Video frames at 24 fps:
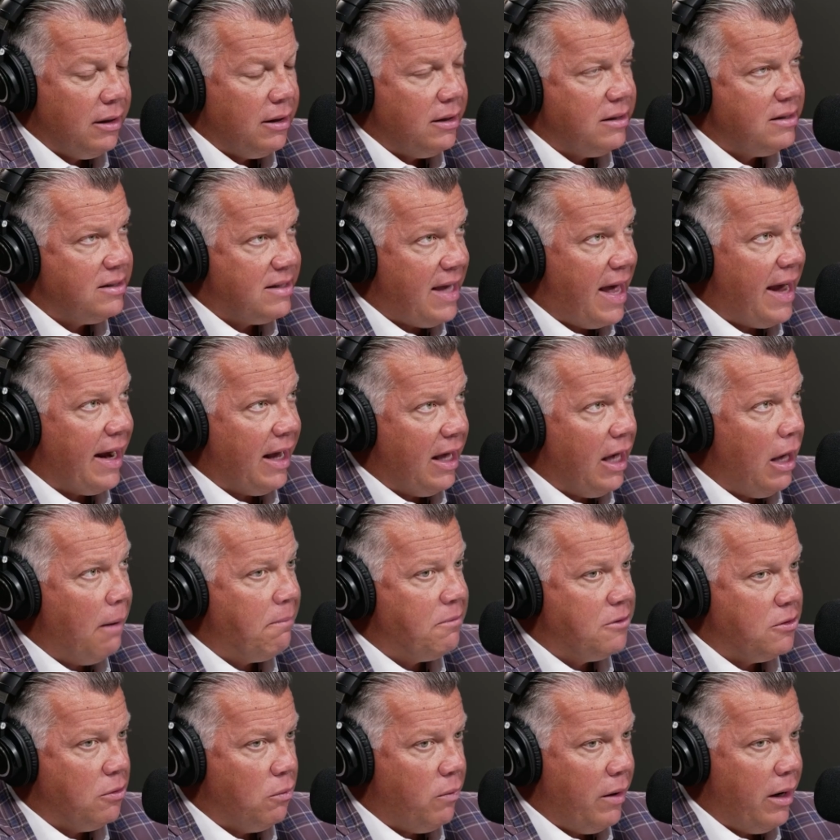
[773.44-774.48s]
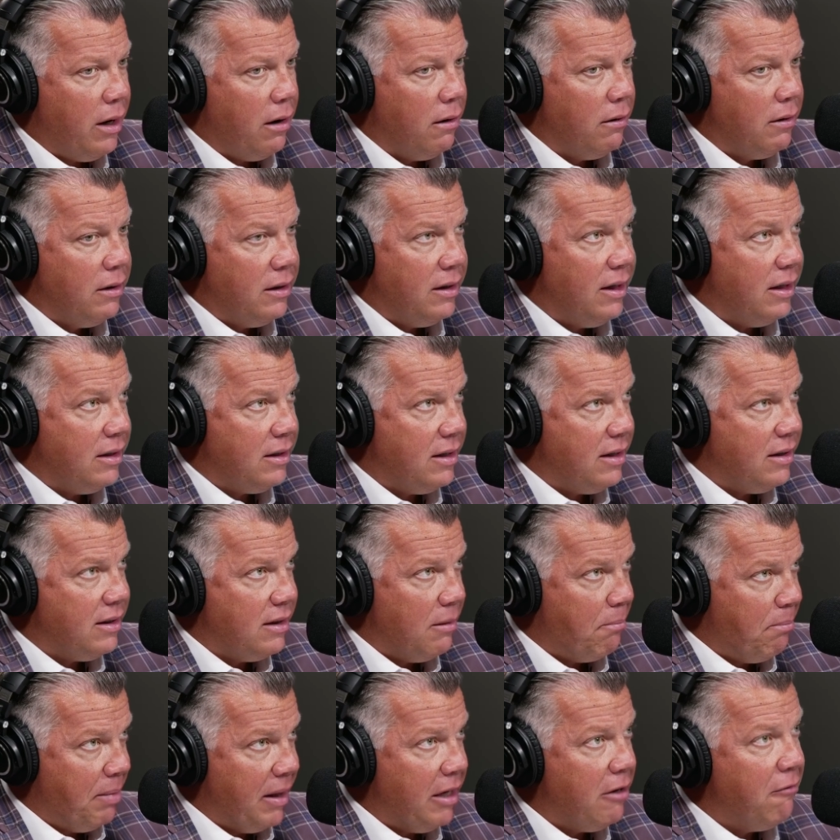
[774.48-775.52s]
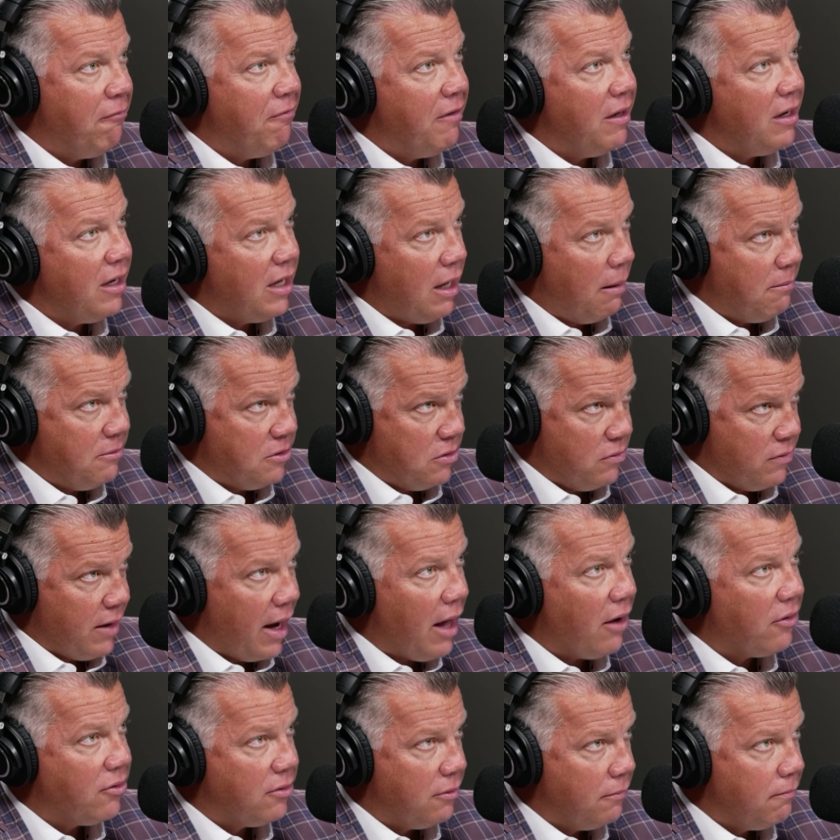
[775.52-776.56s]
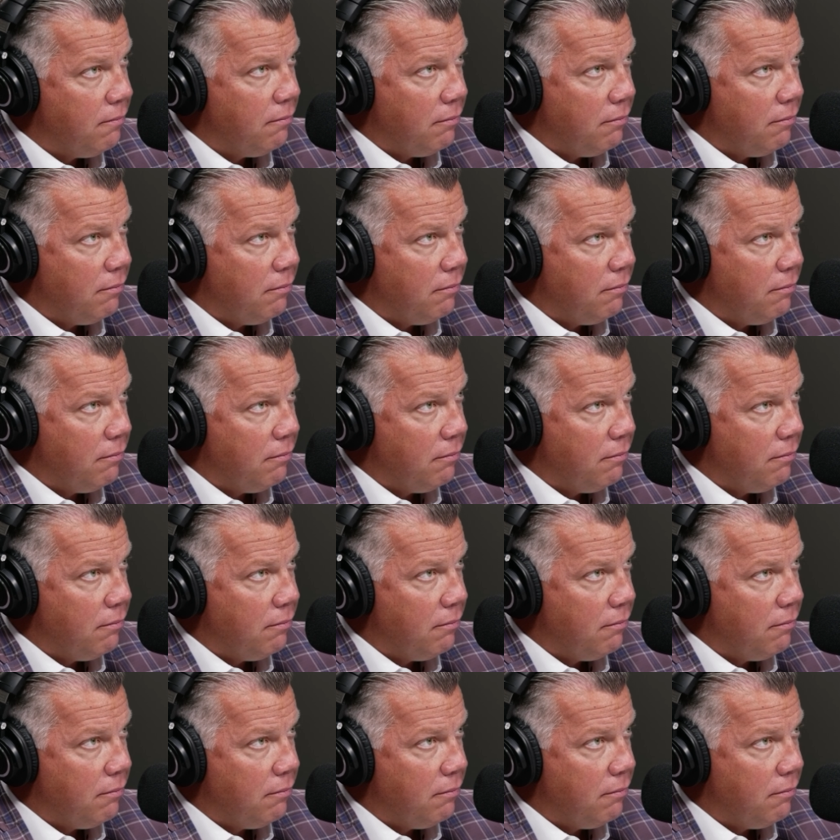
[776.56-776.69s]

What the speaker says: stack up to where the benefit comes around.